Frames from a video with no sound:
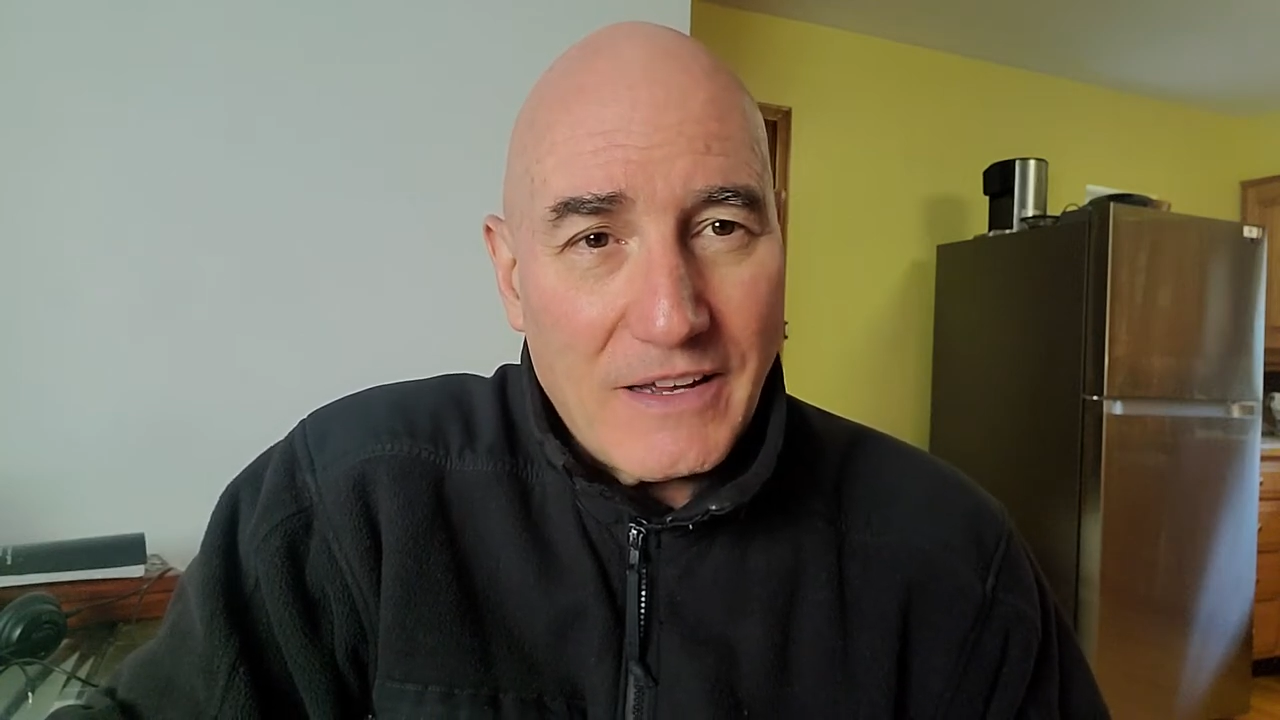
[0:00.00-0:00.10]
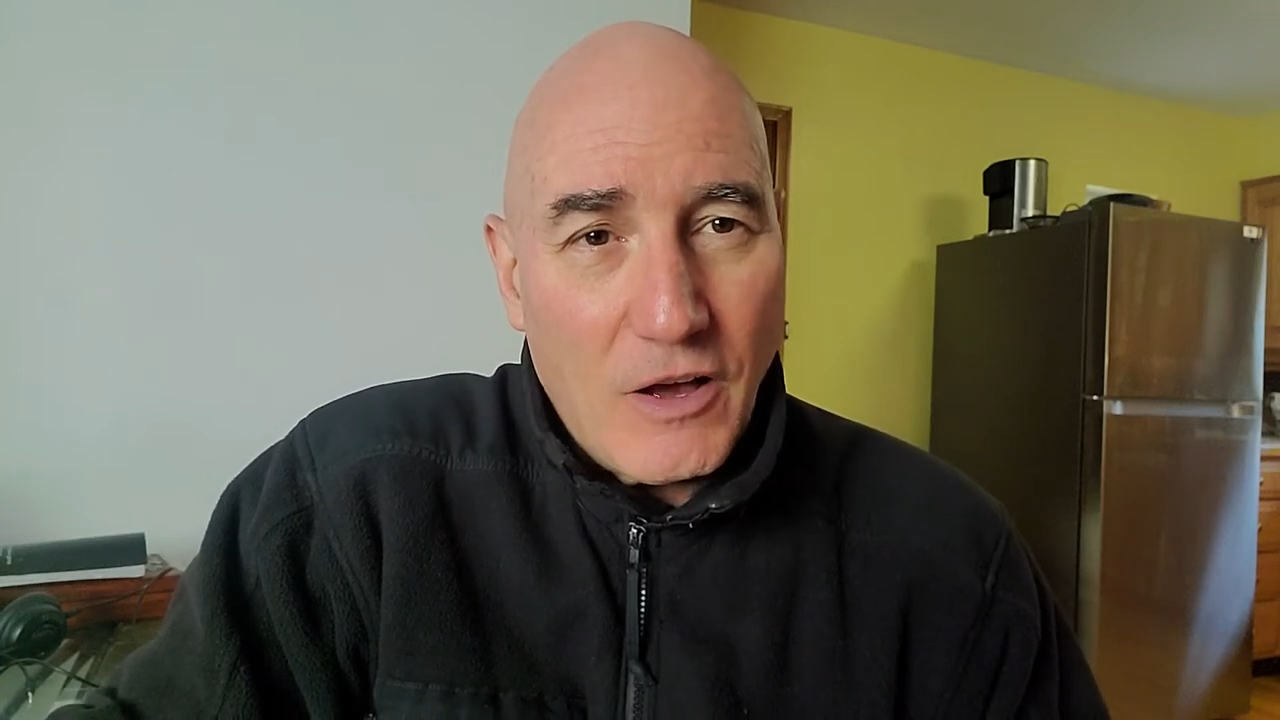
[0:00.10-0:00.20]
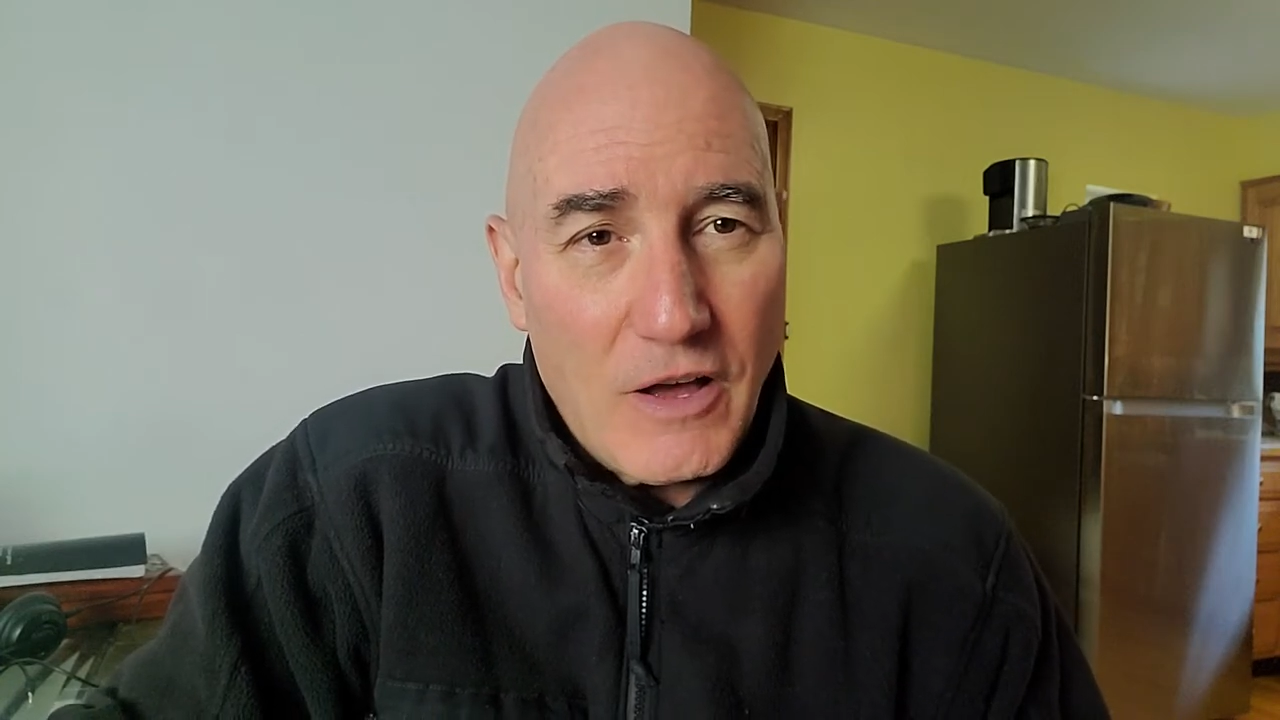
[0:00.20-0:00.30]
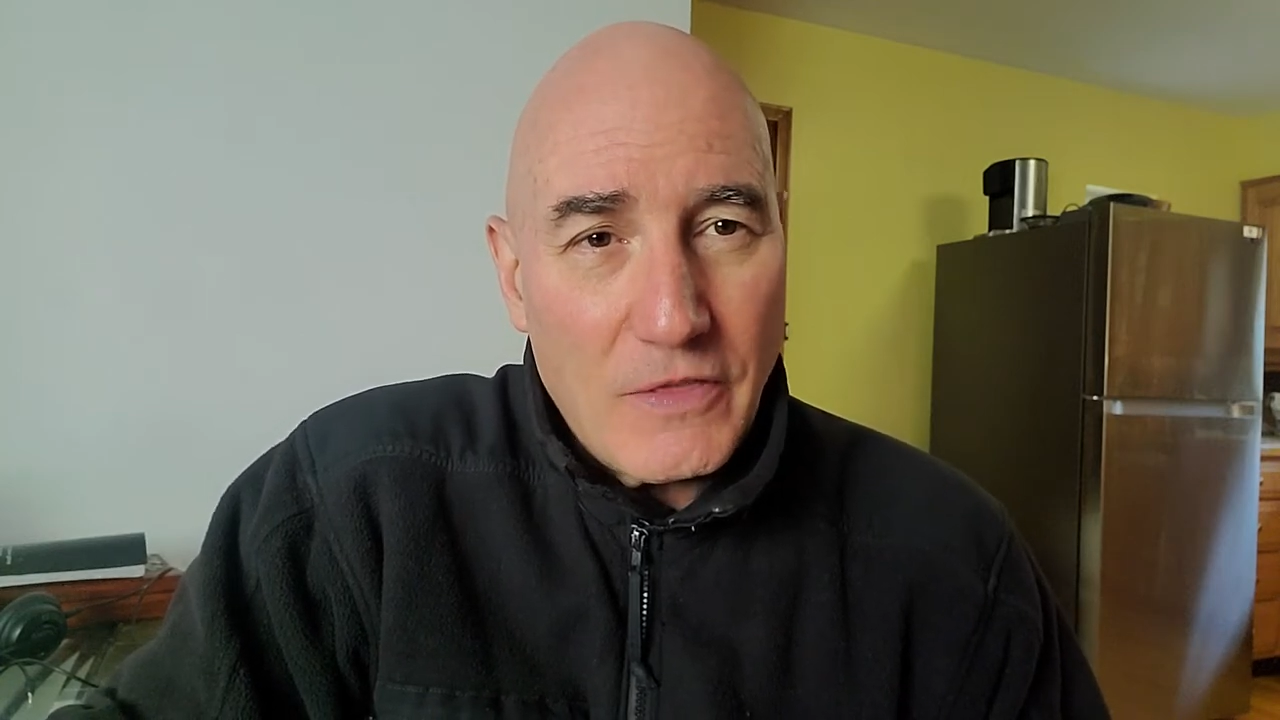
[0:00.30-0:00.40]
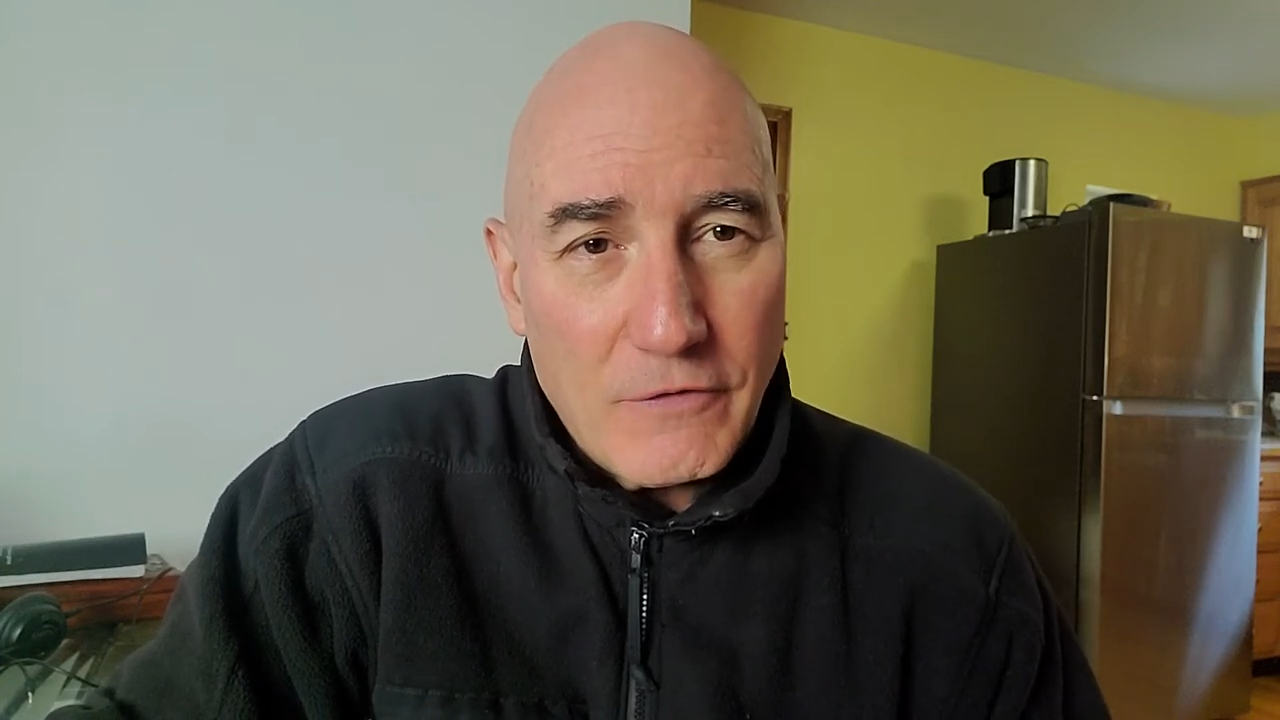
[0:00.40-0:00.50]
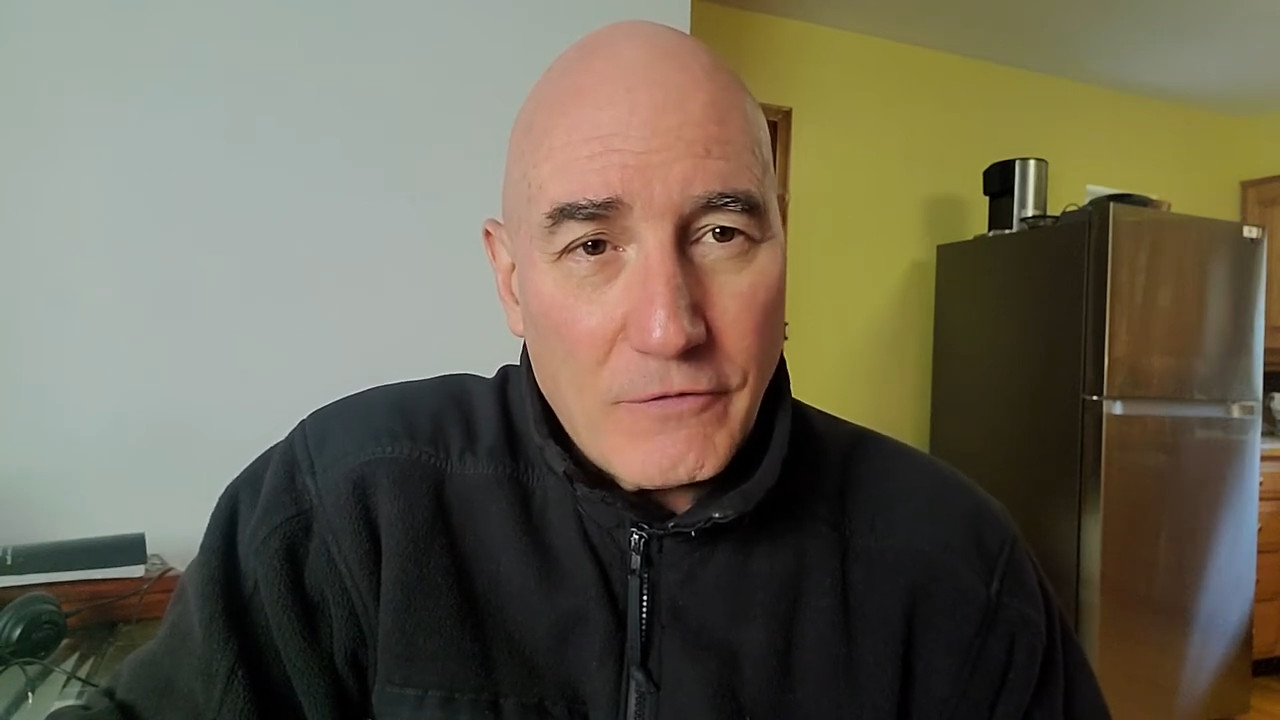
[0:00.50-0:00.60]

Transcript: on the